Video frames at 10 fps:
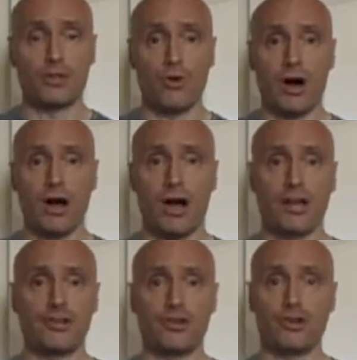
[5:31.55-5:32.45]
so
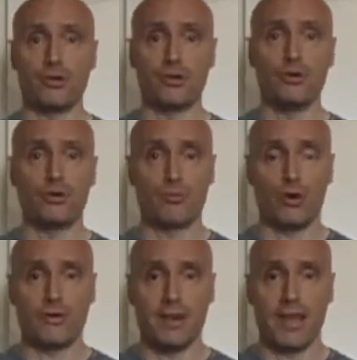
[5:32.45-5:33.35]
I shouldn't lose
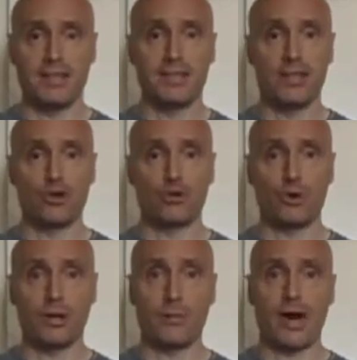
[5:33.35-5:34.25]
more than 18 or
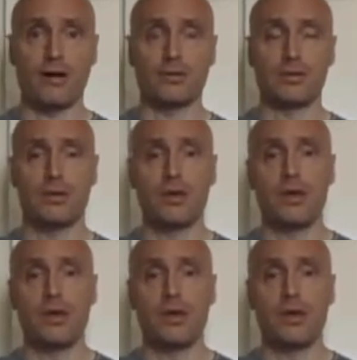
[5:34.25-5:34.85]
20 pounds.